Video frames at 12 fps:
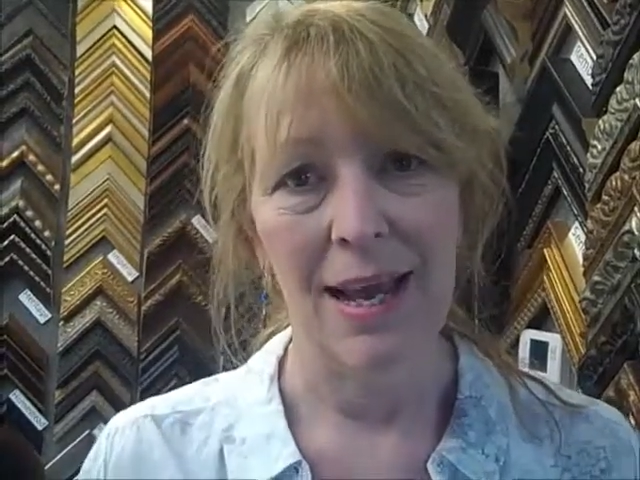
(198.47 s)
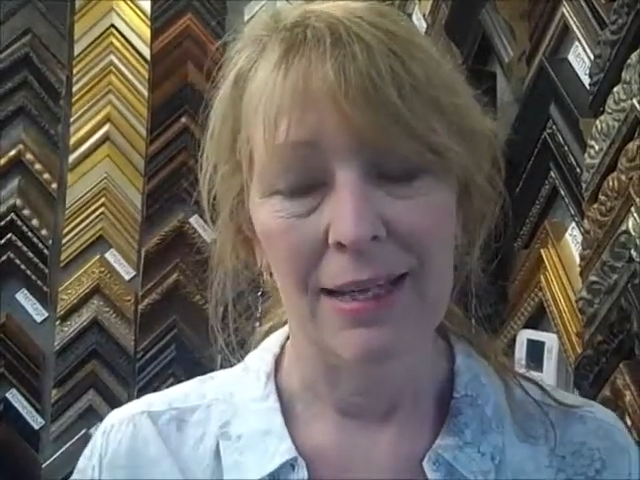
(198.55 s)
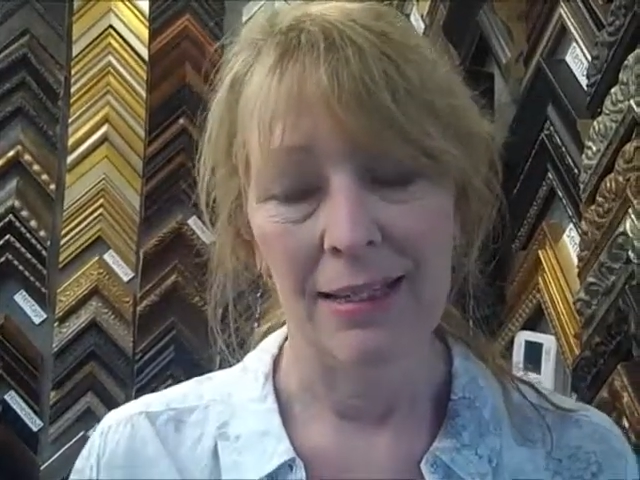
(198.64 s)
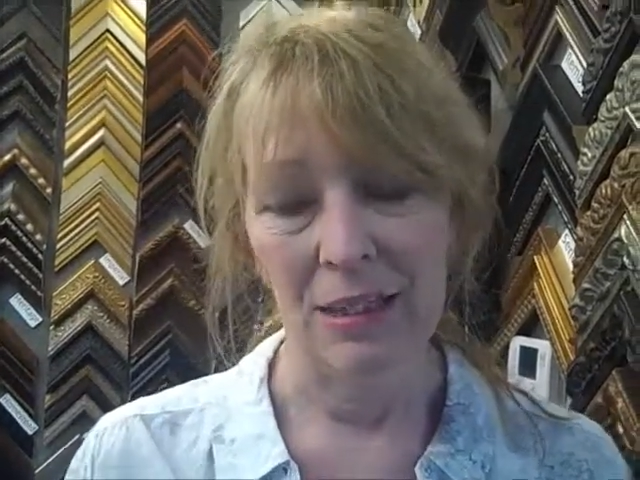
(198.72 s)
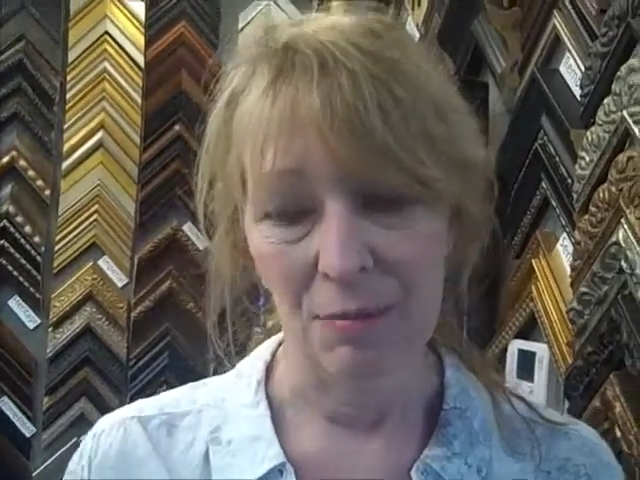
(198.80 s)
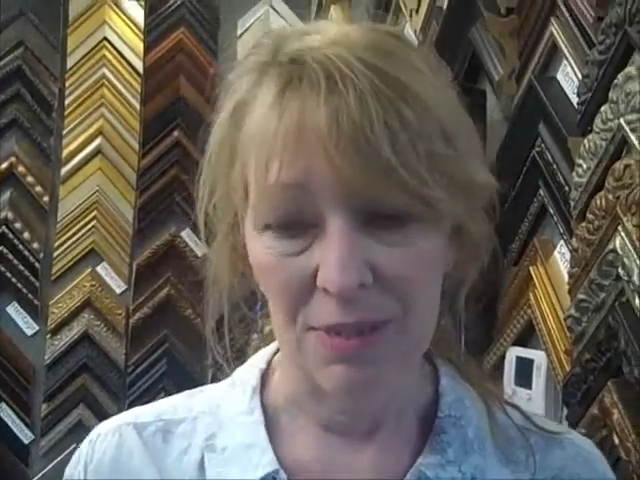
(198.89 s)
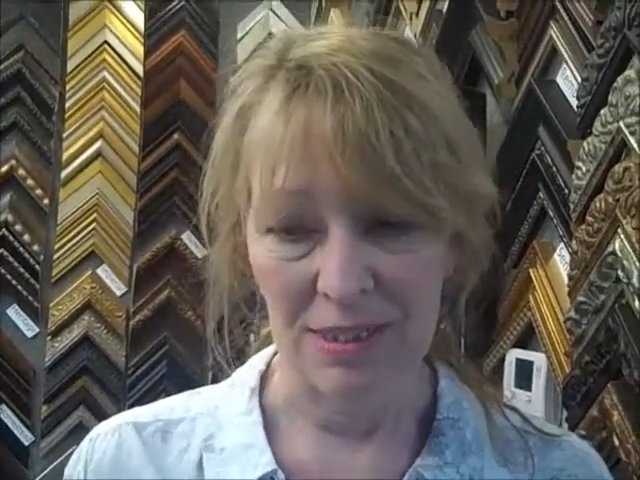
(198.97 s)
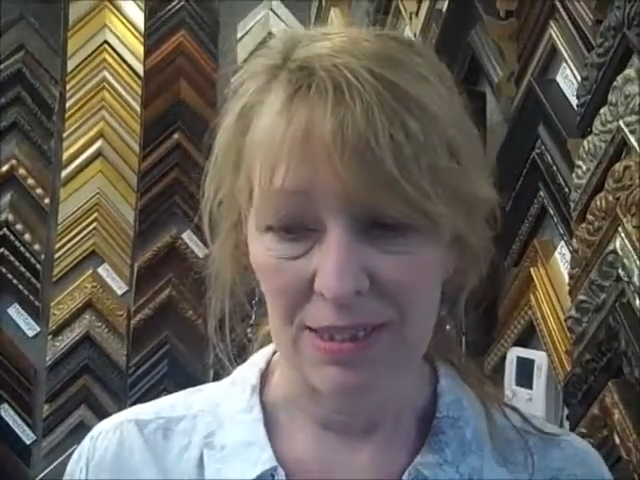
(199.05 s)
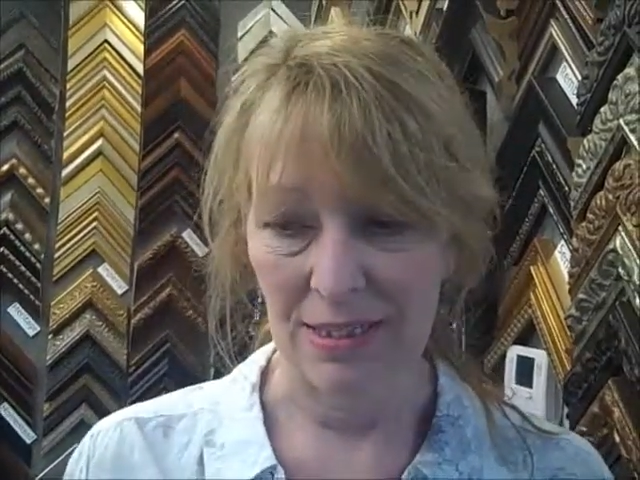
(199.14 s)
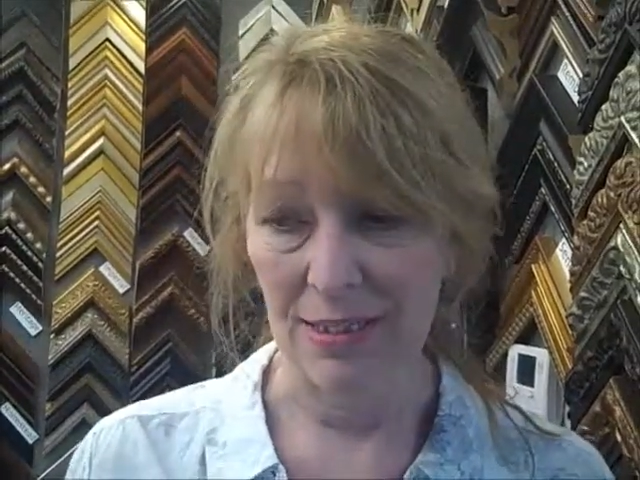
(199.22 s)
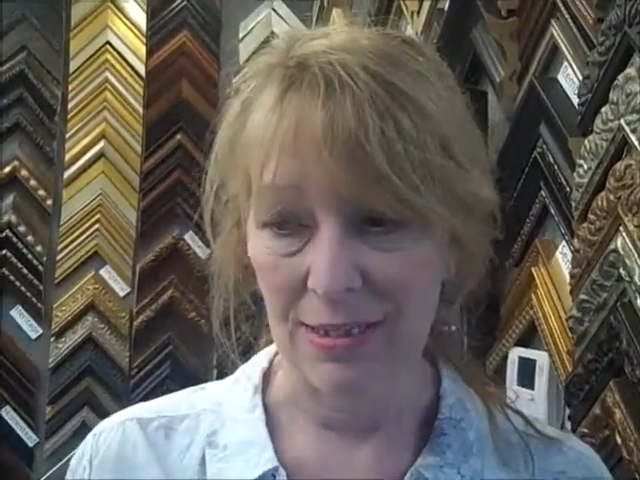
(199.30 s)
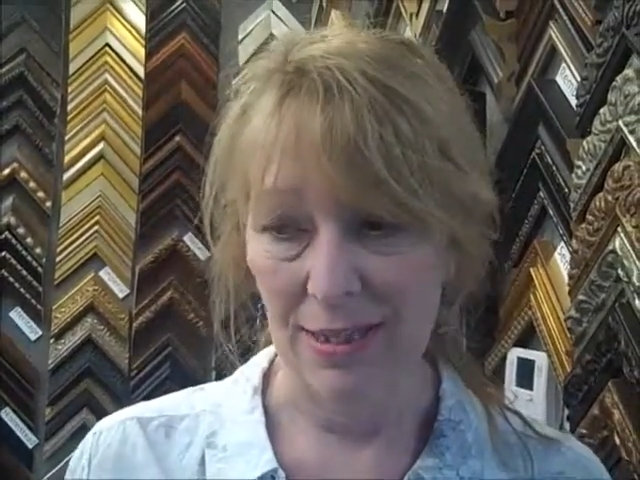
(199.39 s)
And then the
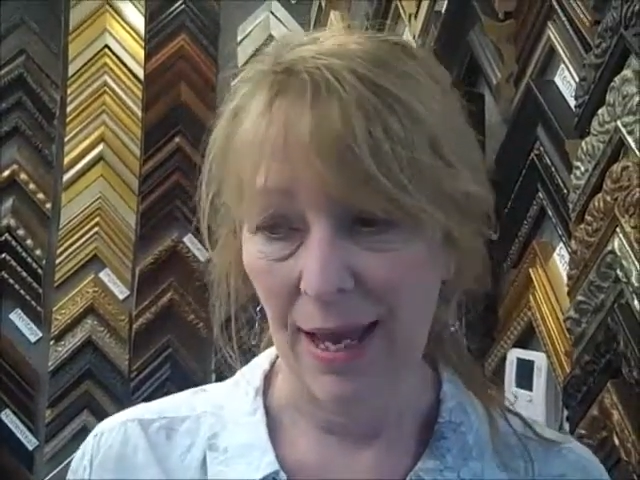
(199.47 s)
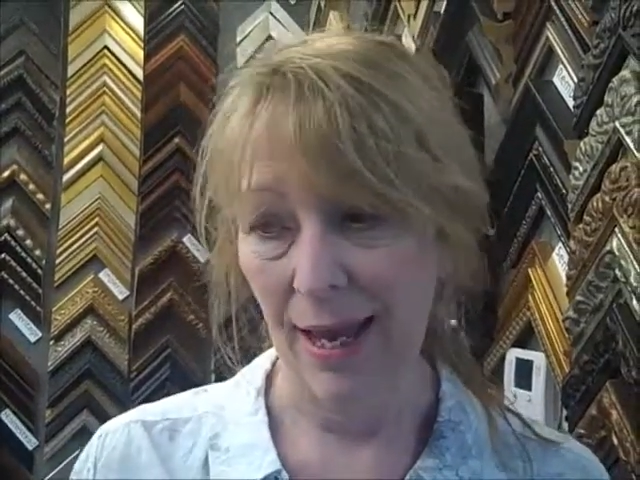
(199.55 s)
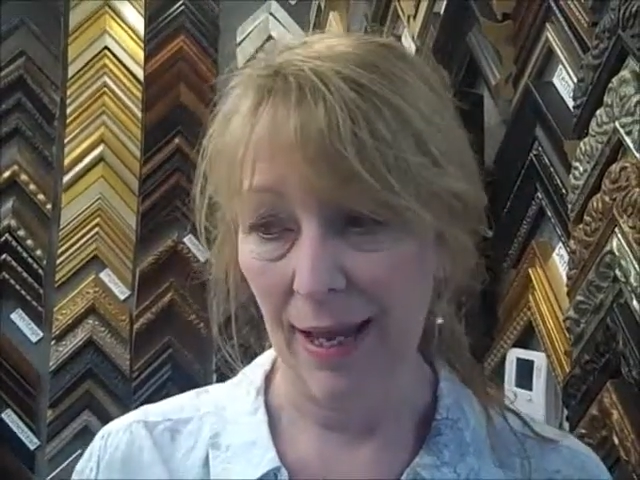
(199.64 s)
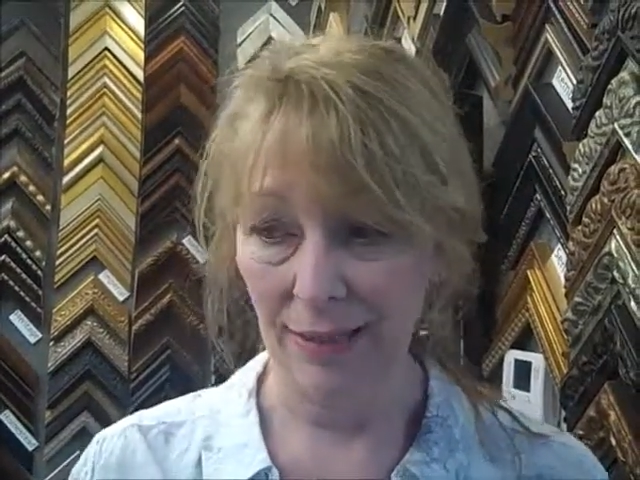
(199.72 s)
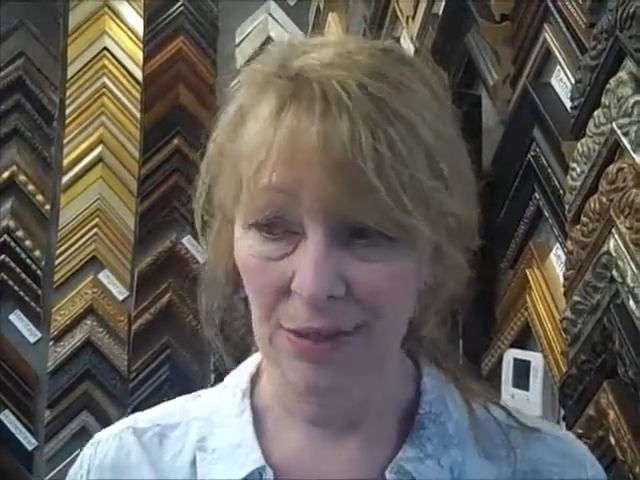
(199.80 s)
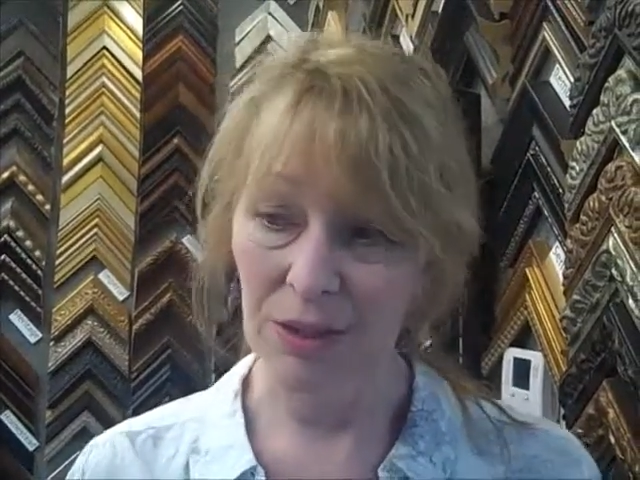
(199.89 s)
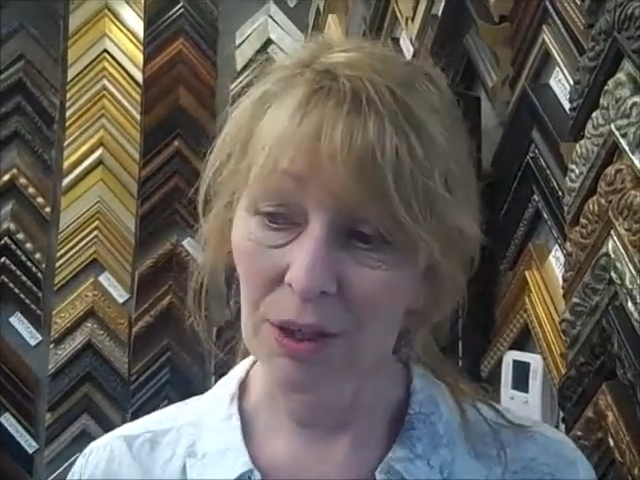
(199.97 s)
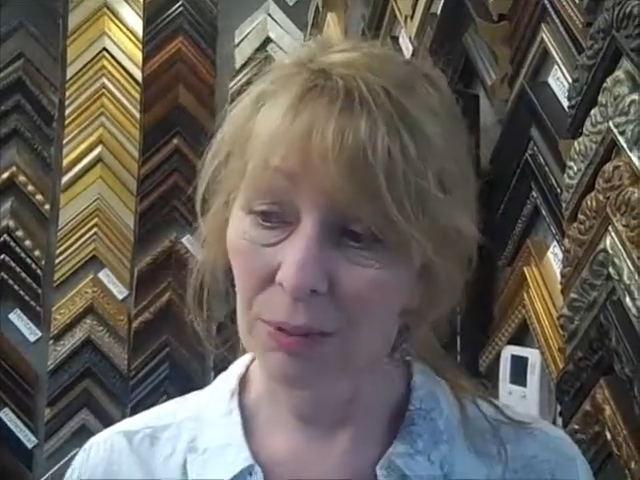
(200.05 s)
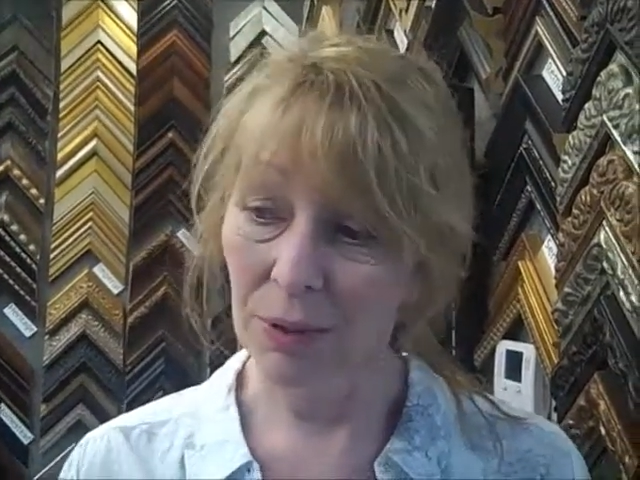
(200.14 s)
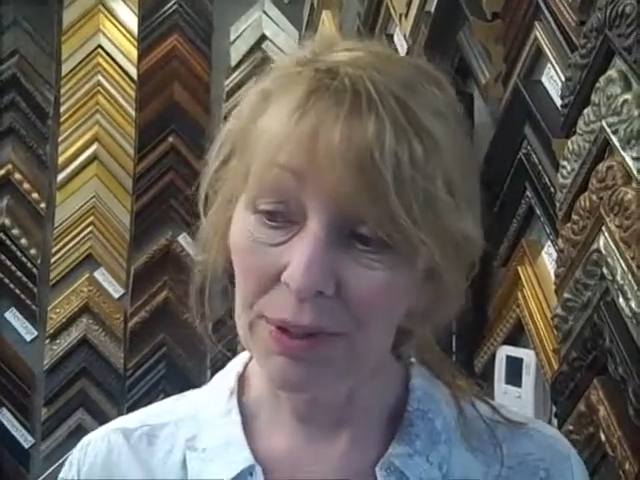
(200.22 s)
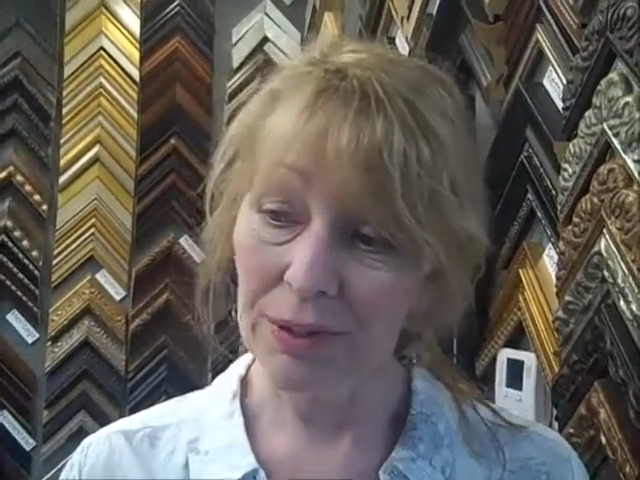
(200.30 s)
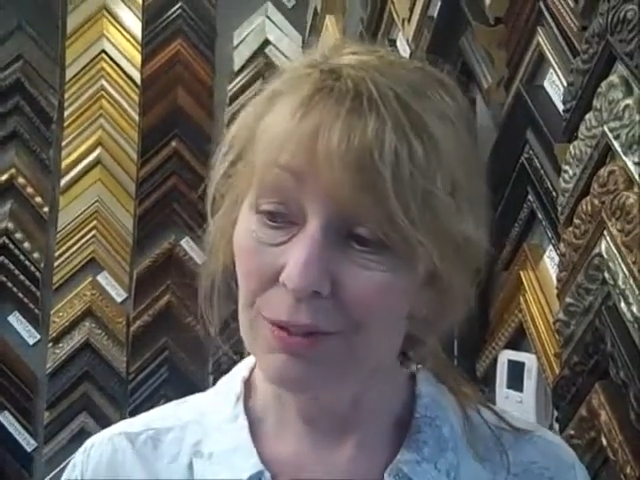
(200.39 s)
business hangs the artwork